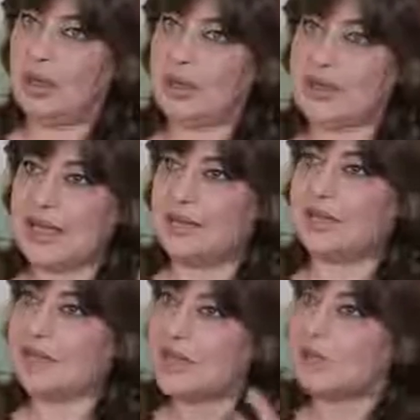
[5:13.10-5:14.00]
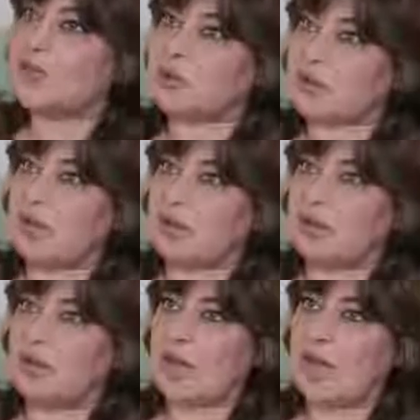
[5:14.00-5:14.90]
It's like the Sisyphus
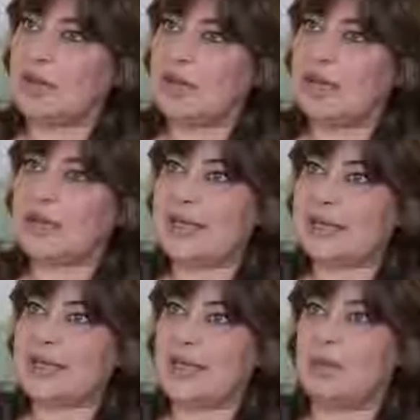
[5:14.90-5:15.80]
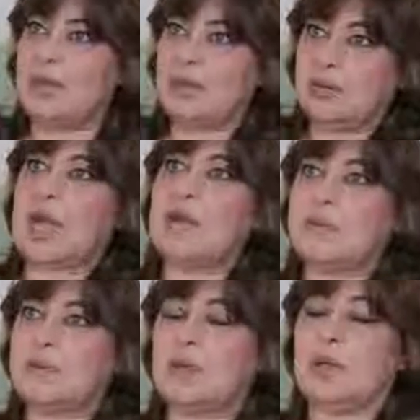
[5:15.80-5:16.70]
work. You know, I mean, like let's say we
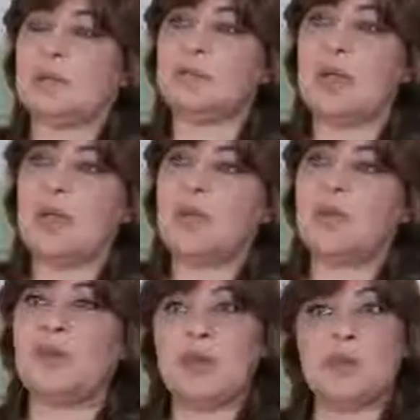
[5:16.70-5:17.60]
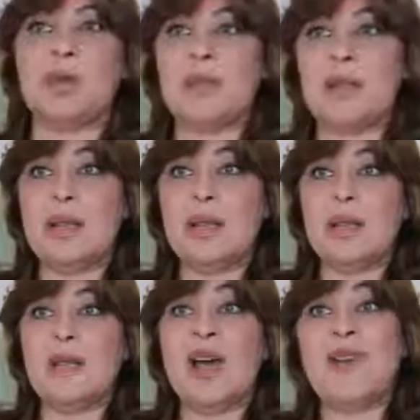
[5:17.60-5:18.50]
help 50 women,
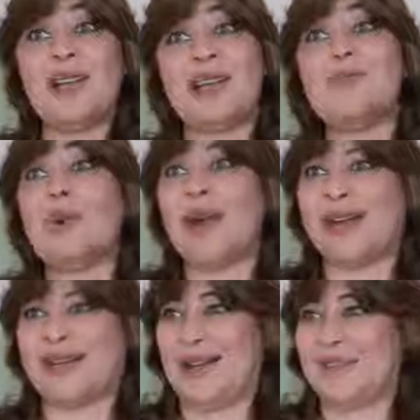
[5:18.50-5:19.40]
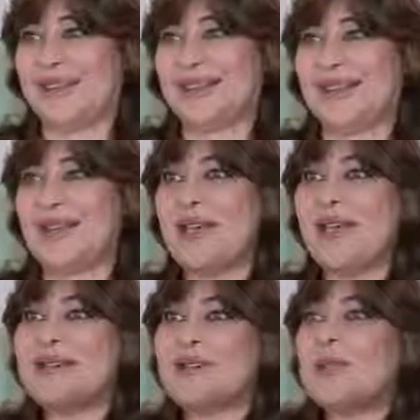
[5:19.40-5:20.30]
500 more are coming. So
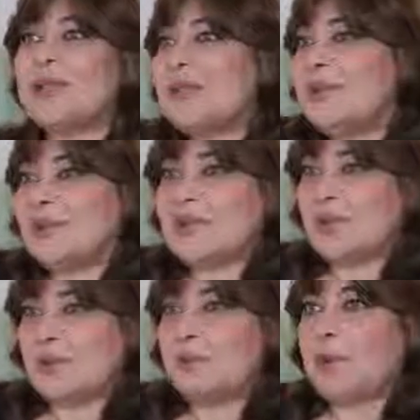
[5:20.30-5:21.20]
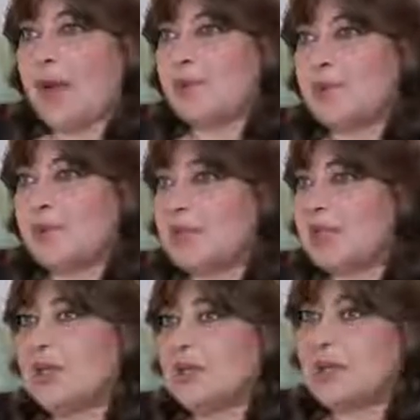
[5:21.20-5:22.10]
we shouldn't. So the
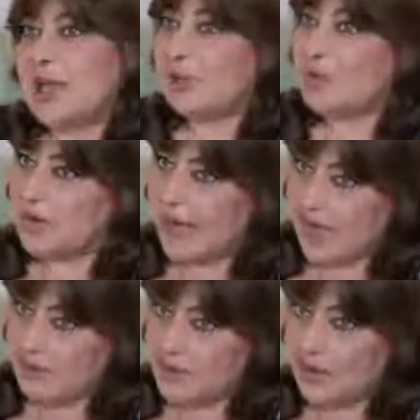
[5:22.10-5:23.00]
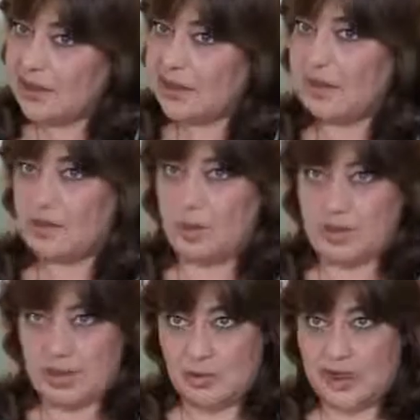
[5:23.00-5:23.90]
issue is not only helping
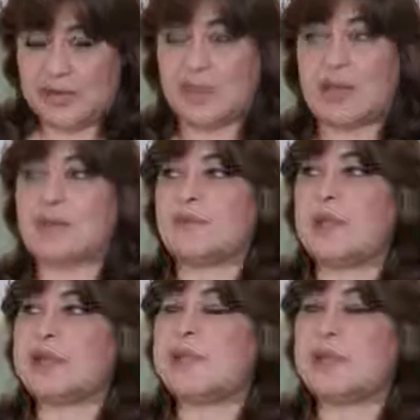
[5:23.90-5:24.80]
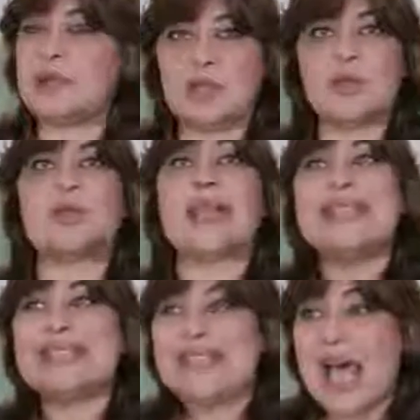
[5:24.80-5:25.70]
women who experience violence, but the issue is
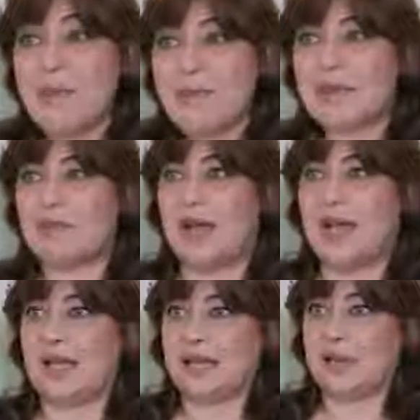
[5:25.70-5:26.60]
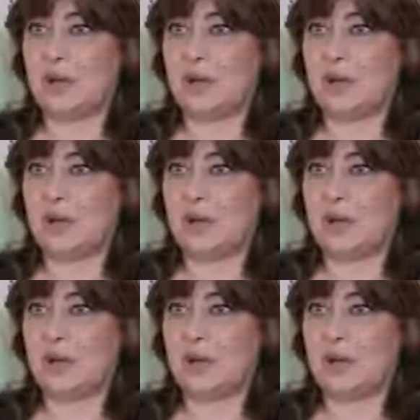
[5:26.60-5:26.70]
stopping violence.